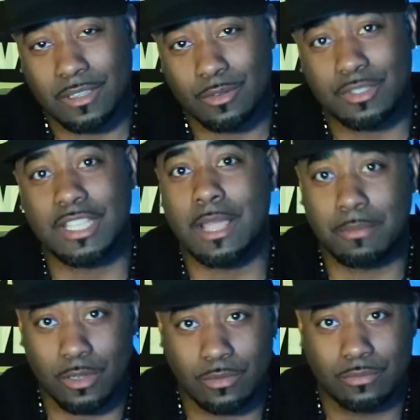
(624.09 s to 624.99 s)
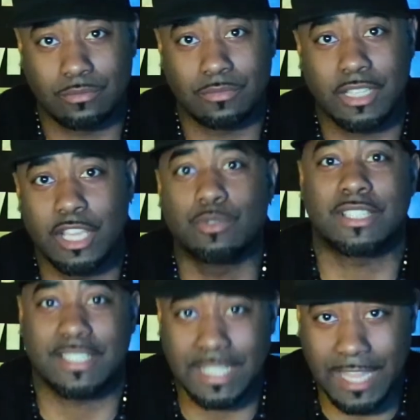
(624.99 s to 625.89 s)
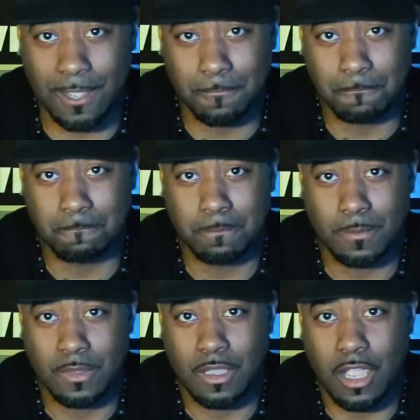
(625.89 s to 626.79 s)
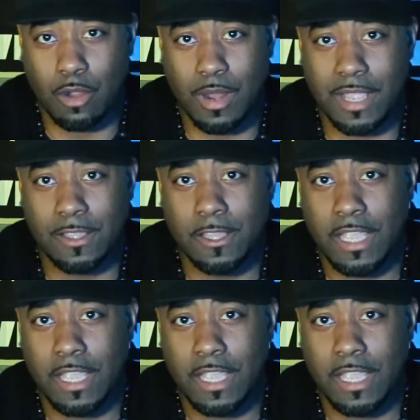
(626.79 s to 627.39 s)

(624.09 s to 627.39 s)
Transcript: It was Sambo. He was the sellout, all right?